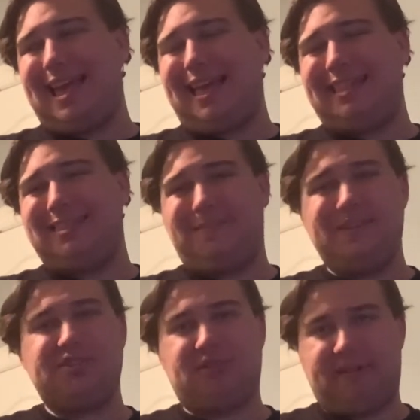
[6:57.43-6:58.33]
The
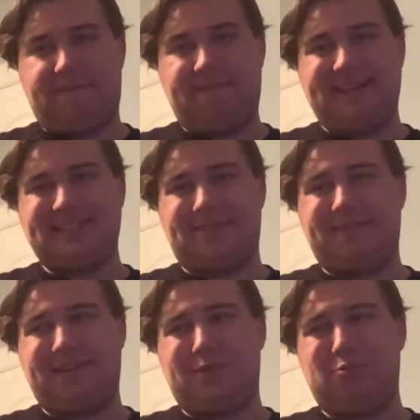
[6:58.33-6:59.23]
visual effects, I
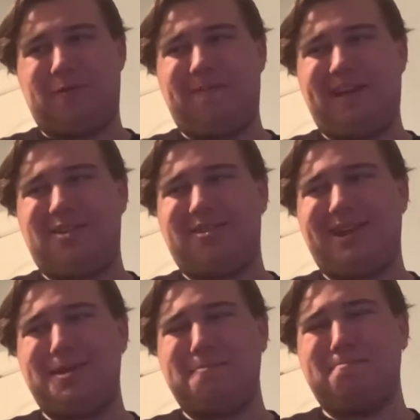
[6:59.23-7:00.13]
feel like, were
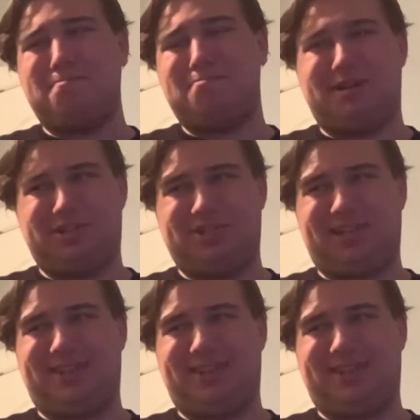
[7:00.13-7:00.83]
very mushy.